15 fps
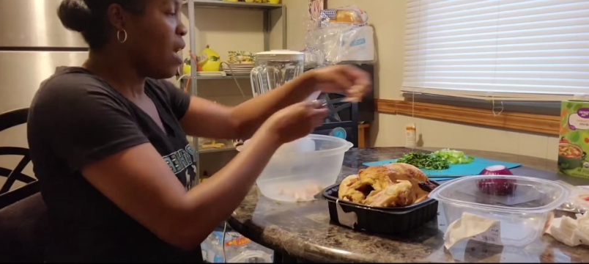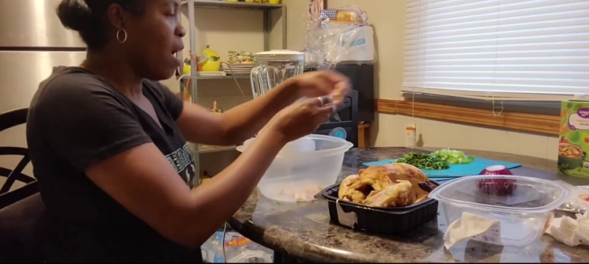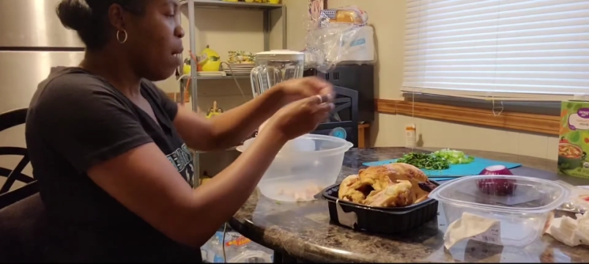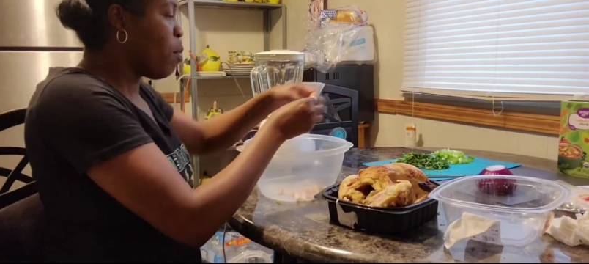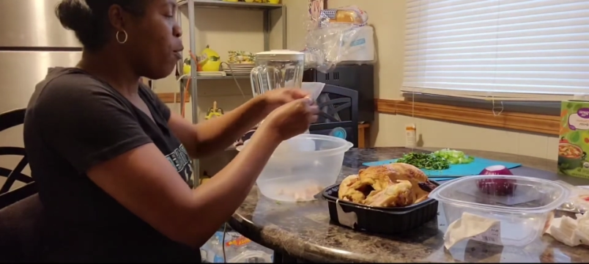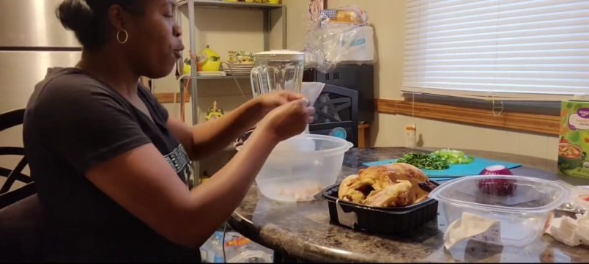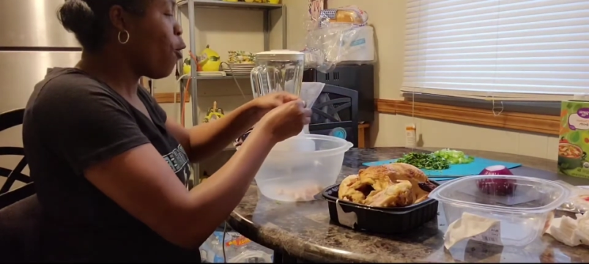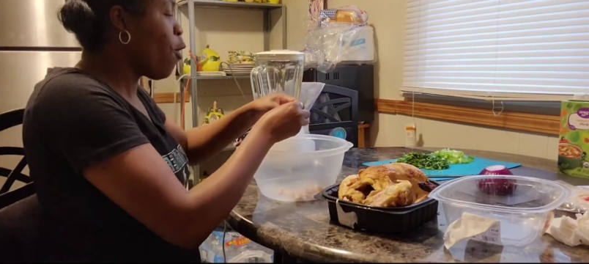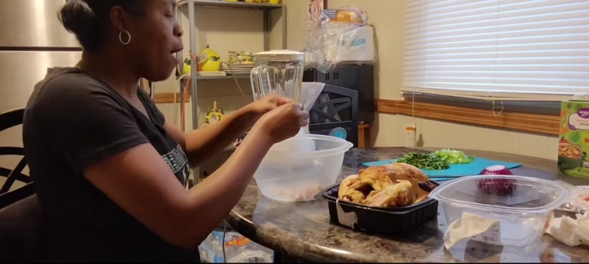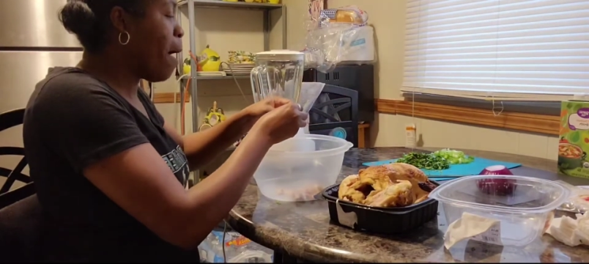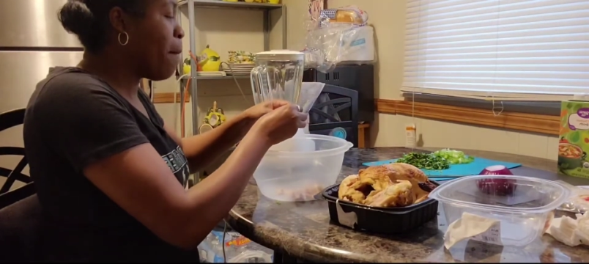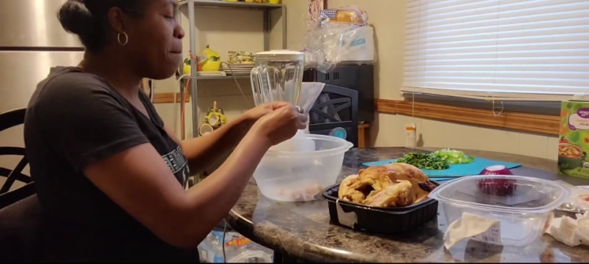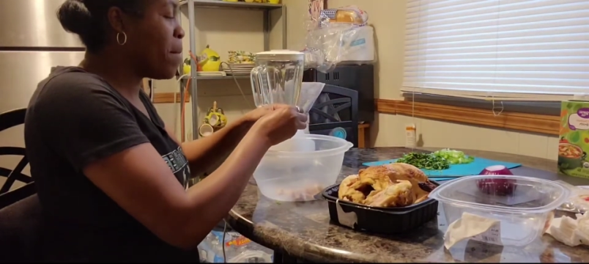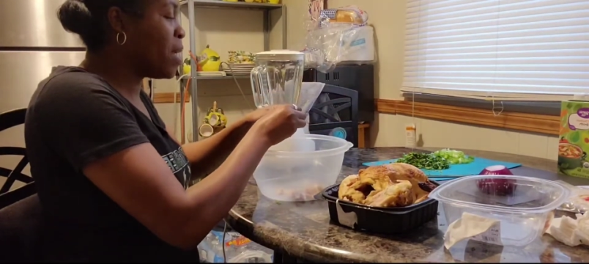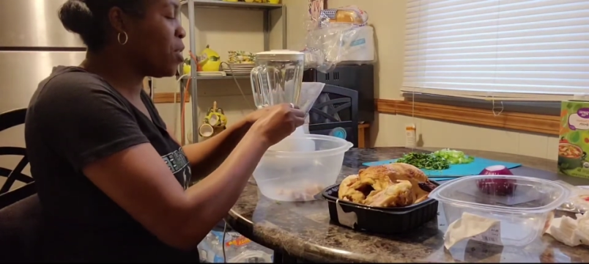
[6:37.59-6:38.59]
And before I
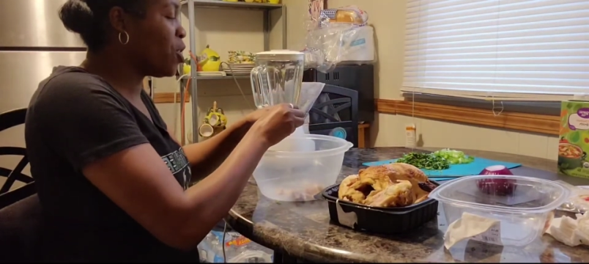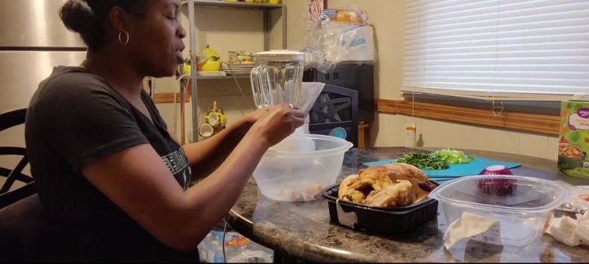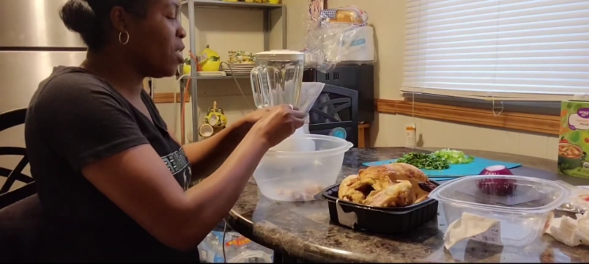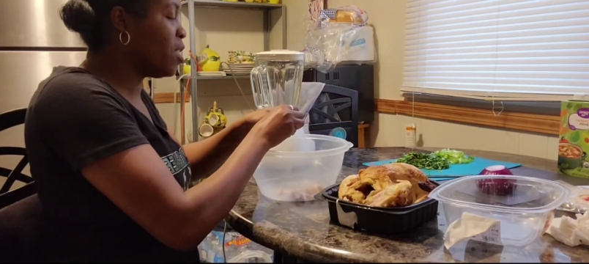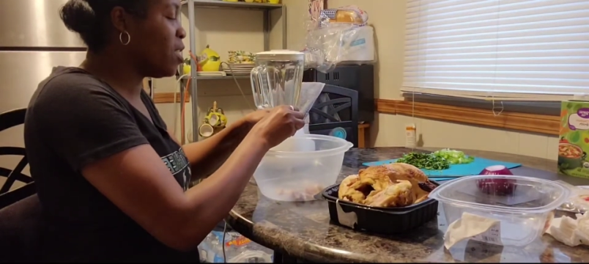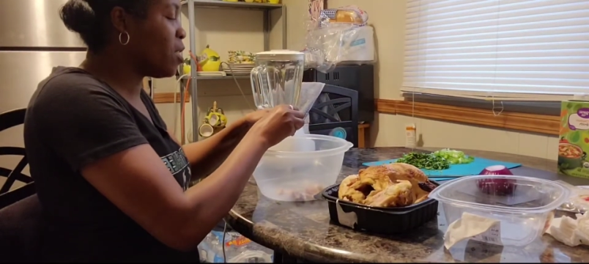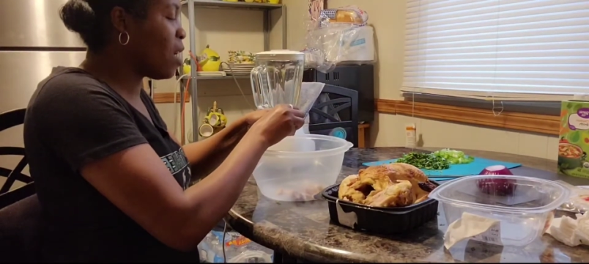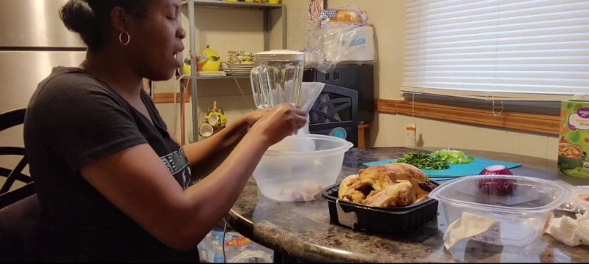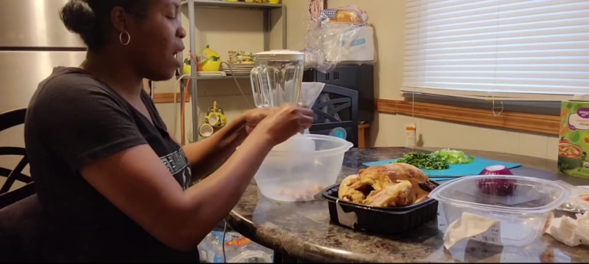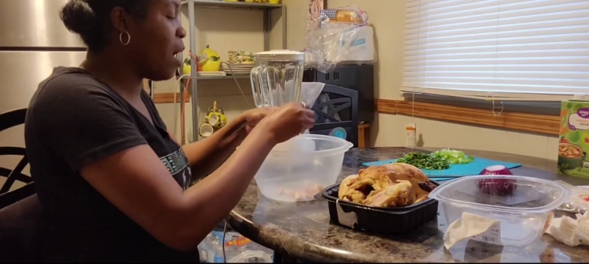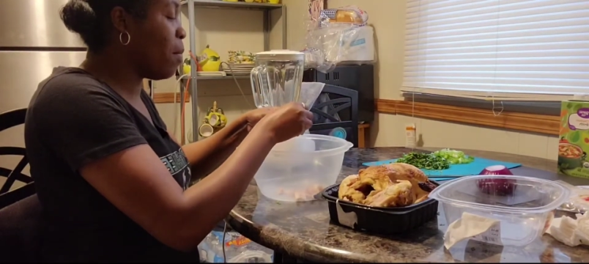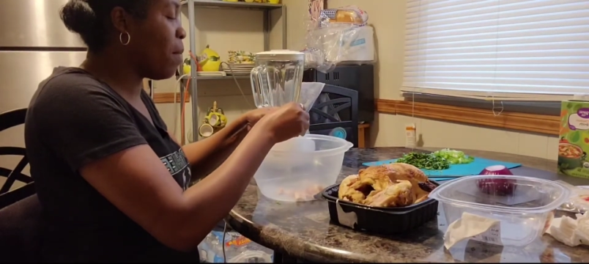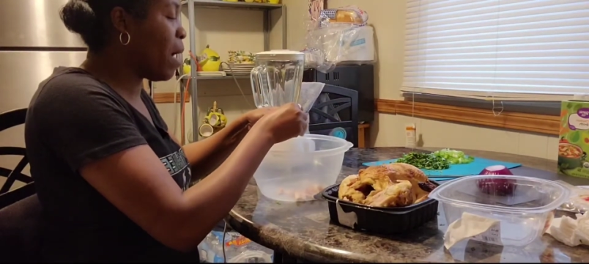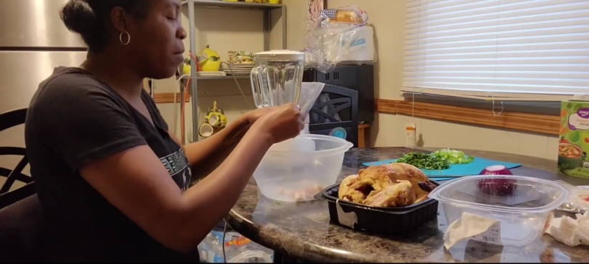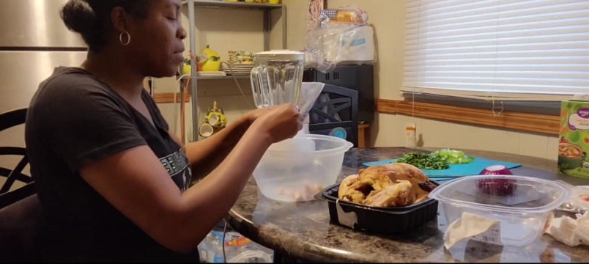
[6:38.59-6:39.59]
mentioned,
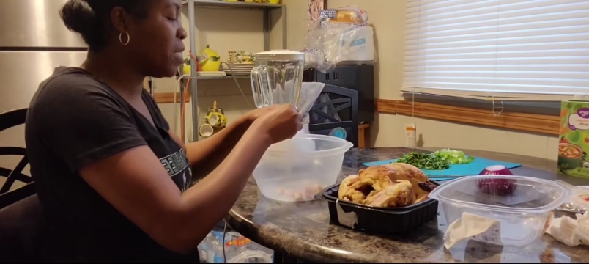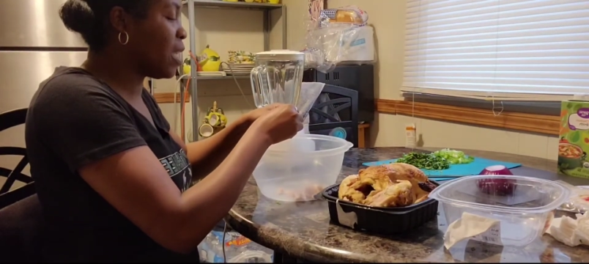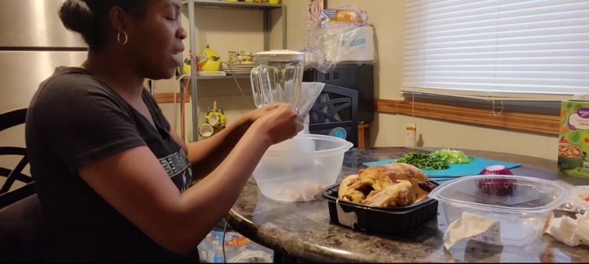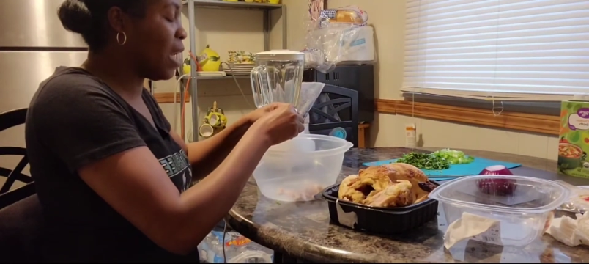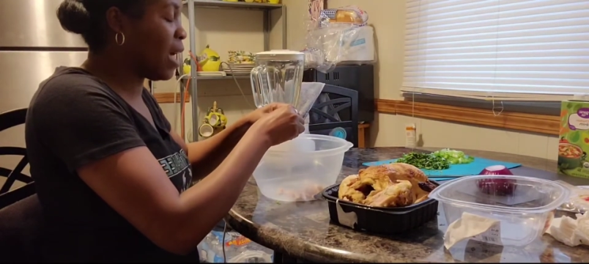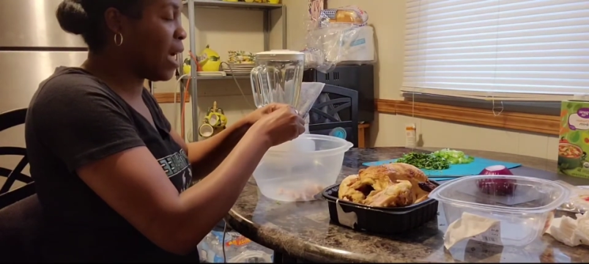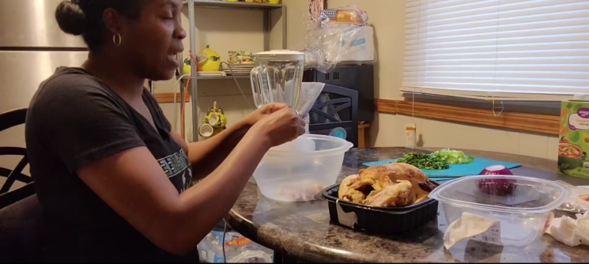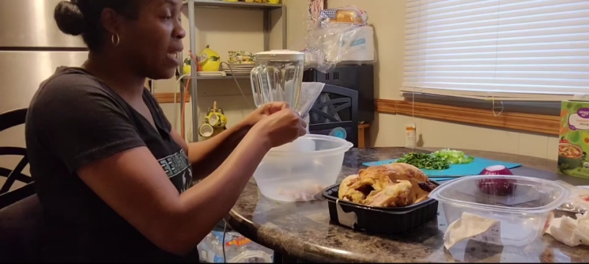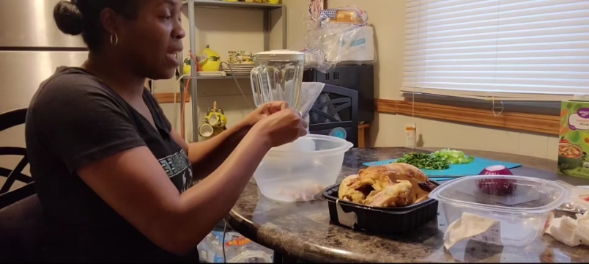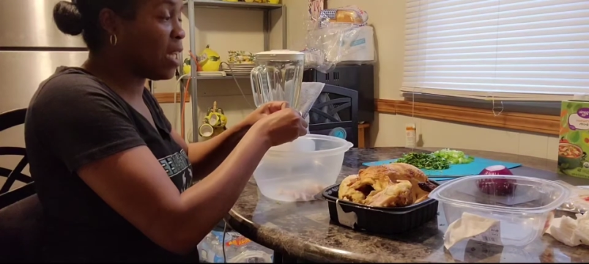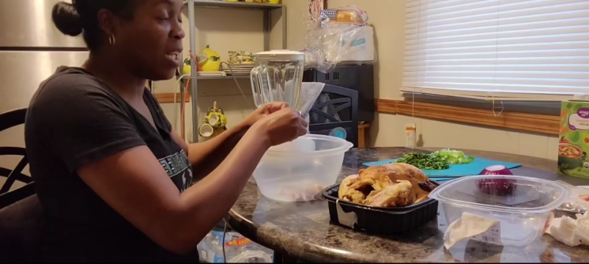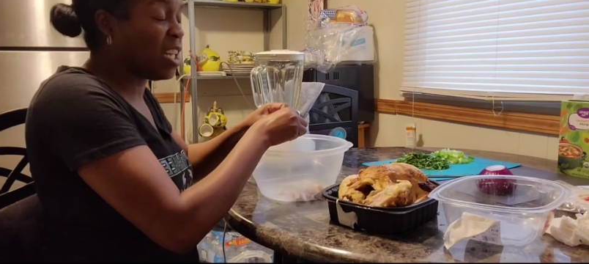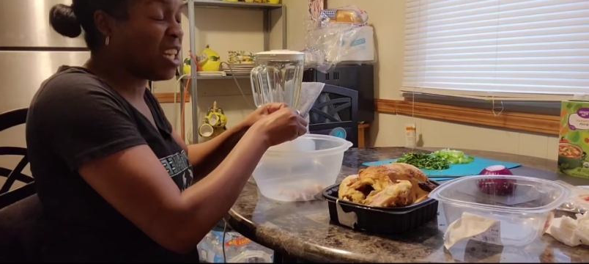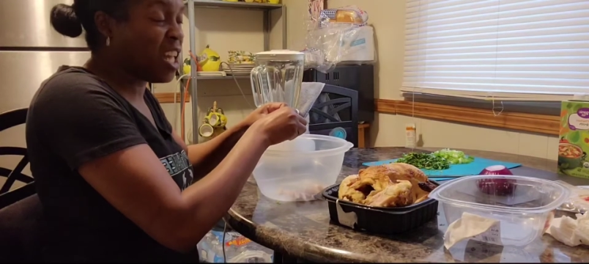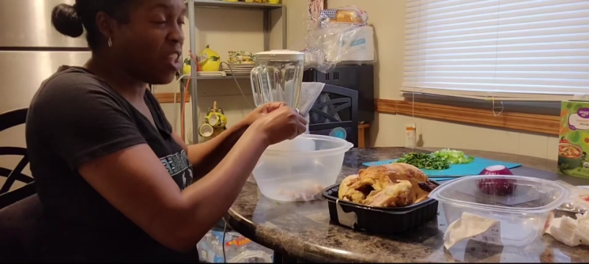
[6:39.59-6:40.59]
I was saying I got to get
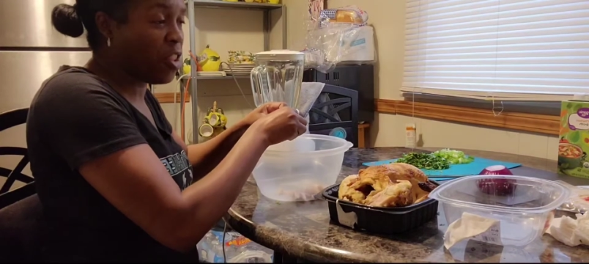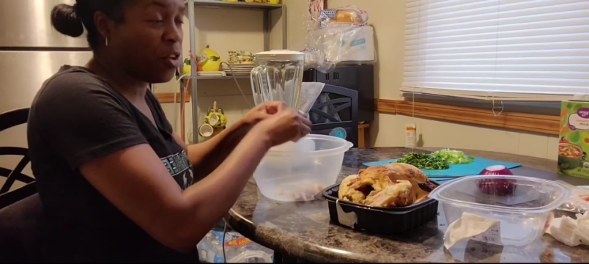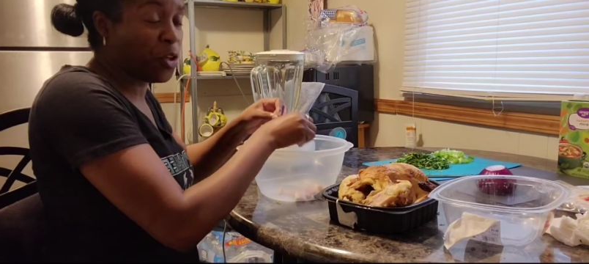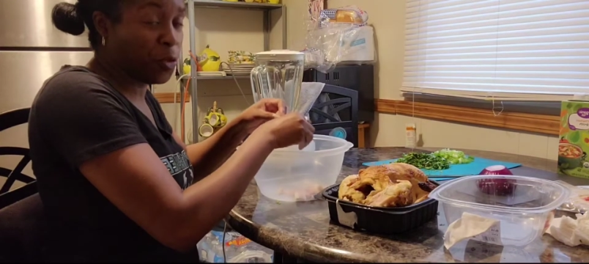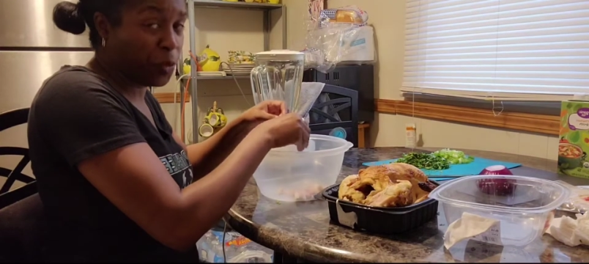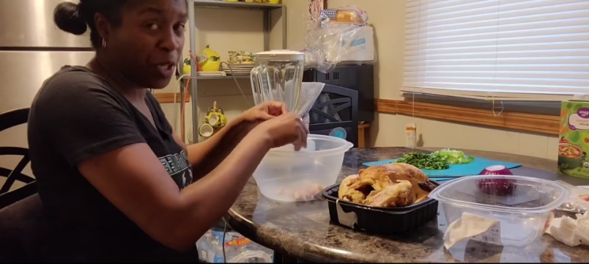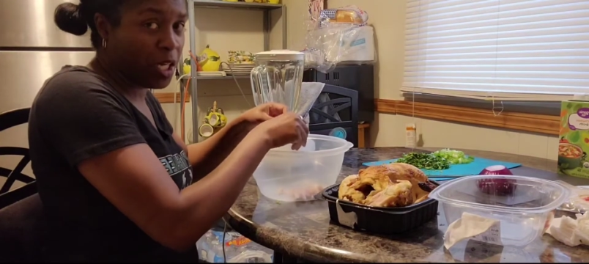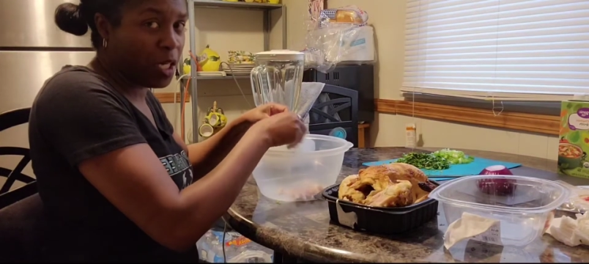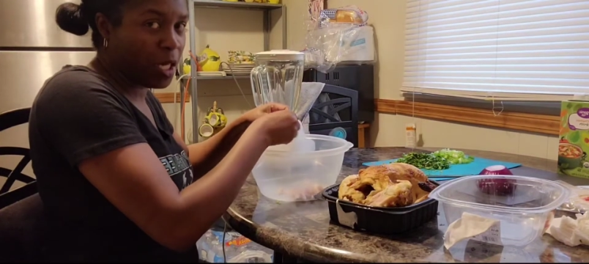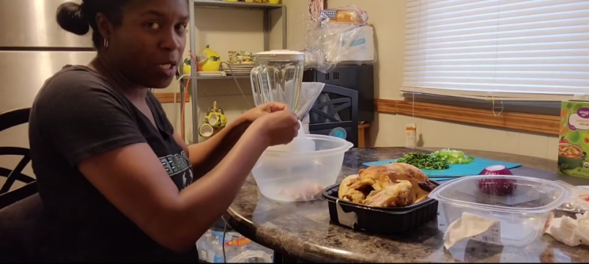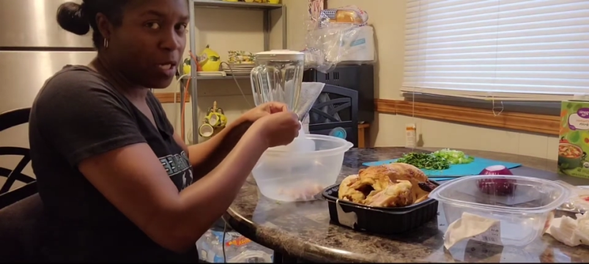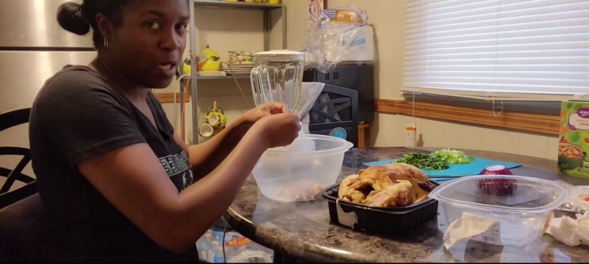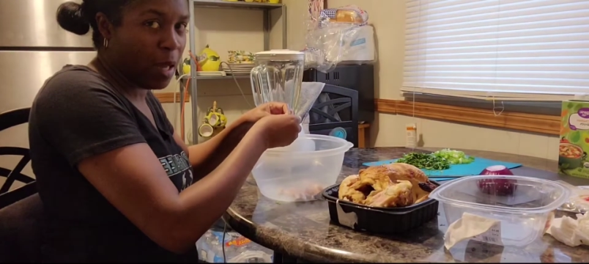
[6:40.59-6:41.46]
another green onion.